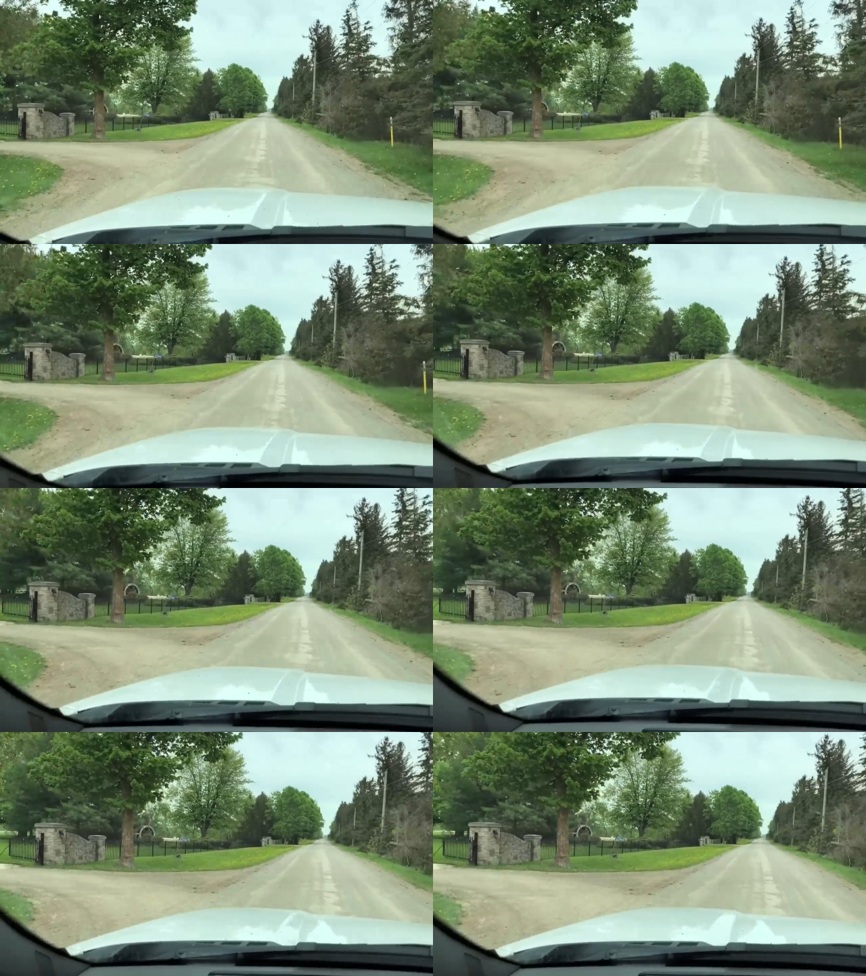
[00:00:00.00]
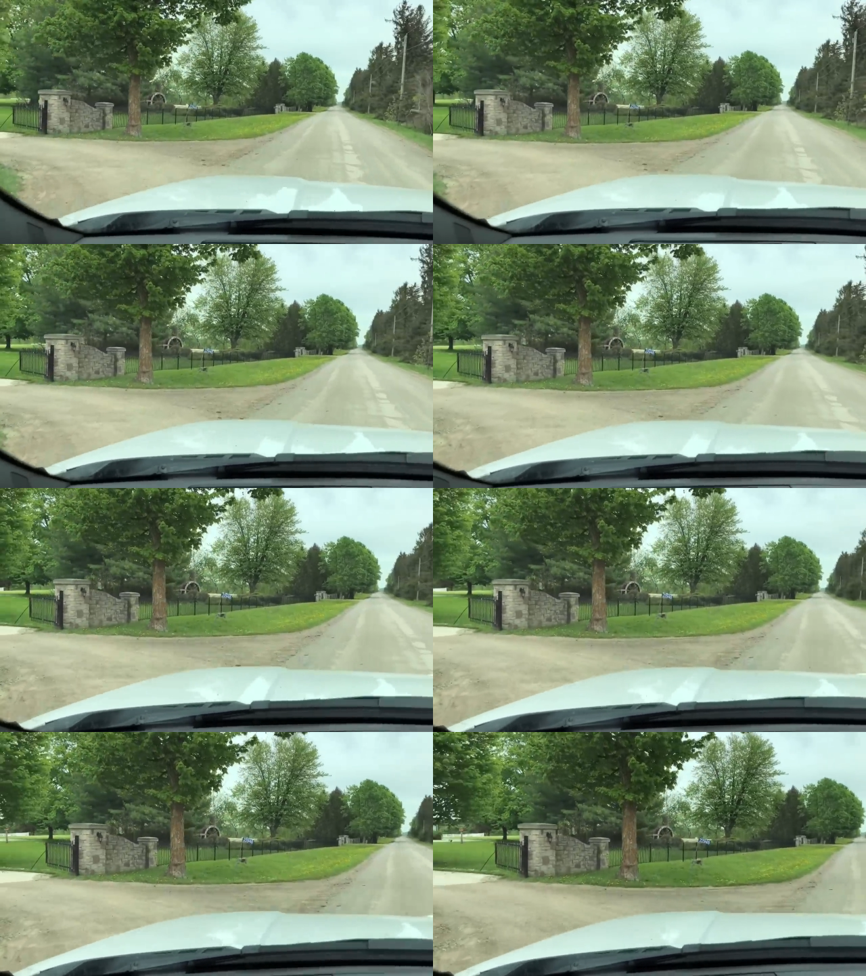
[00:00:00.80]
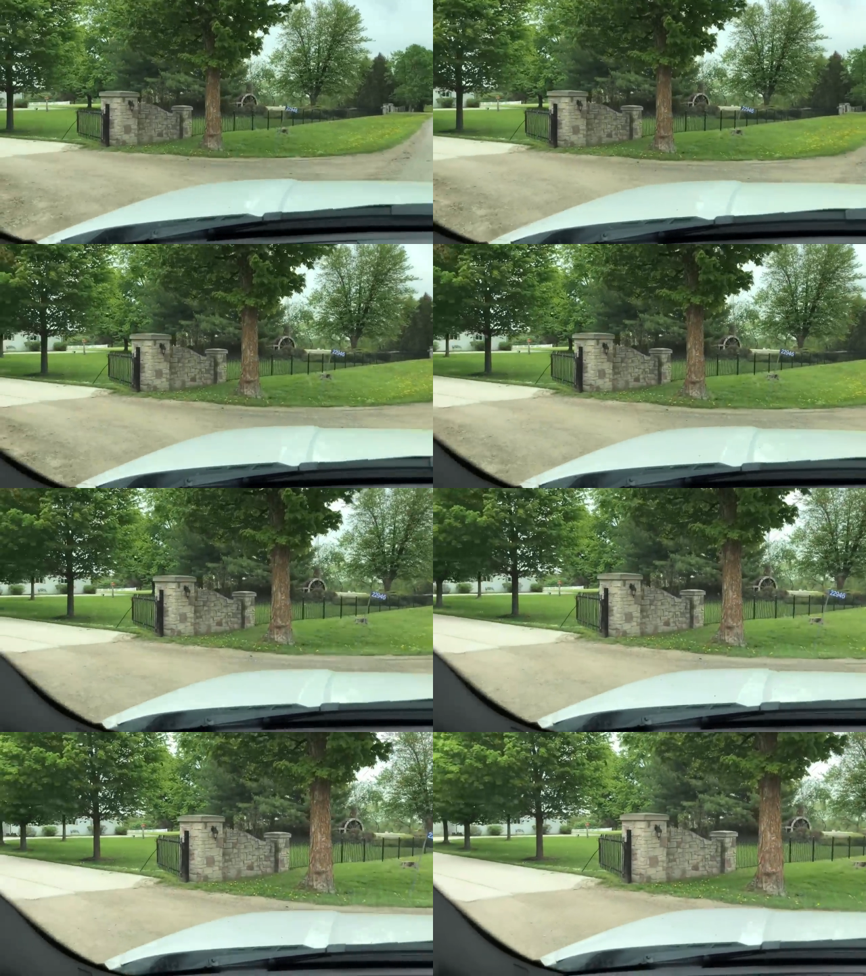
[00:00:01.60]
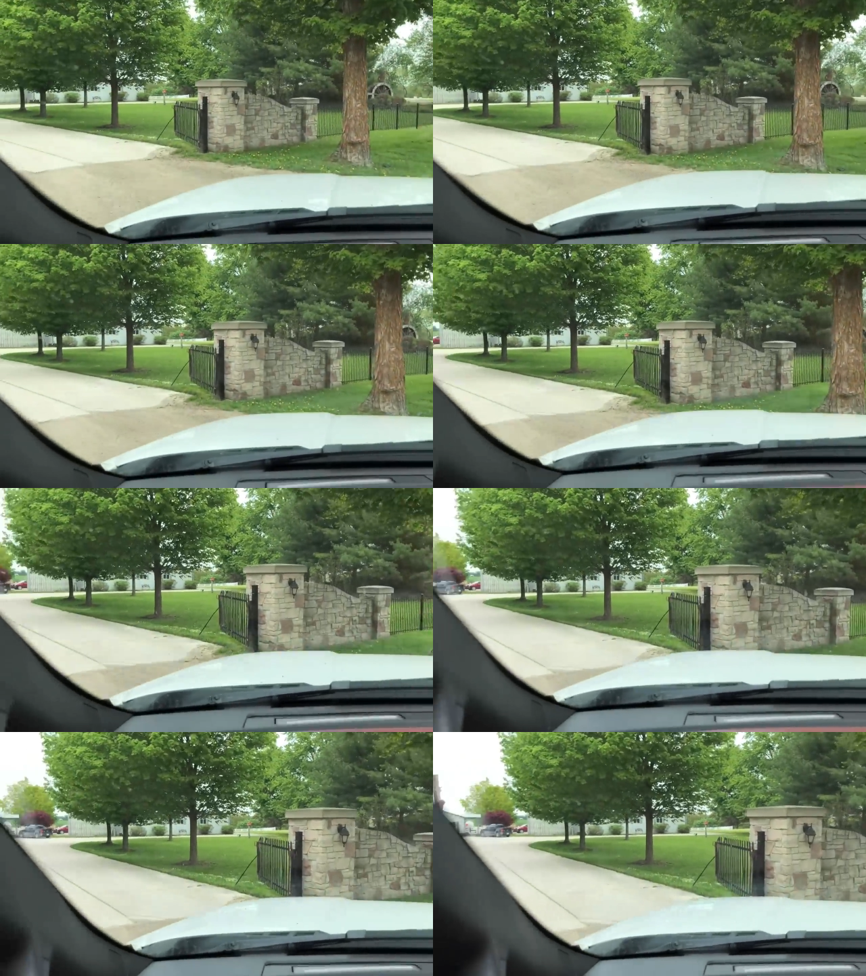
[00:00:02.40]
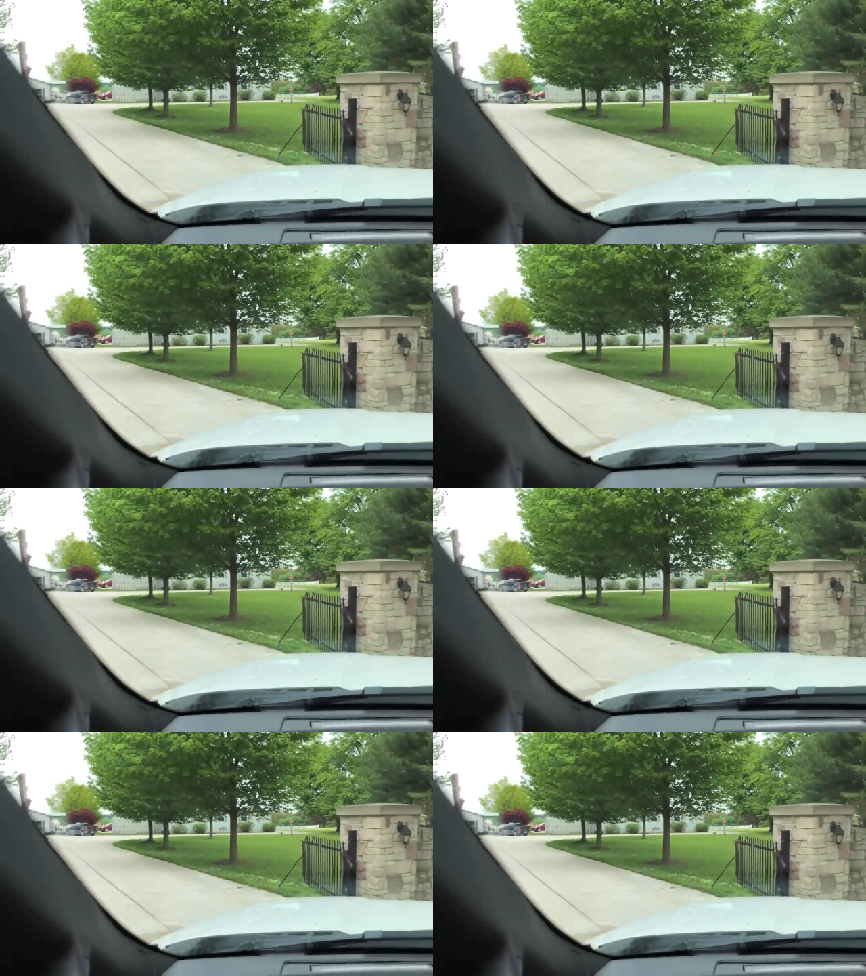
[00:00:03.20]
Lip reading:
Nobody's mouth can be seen.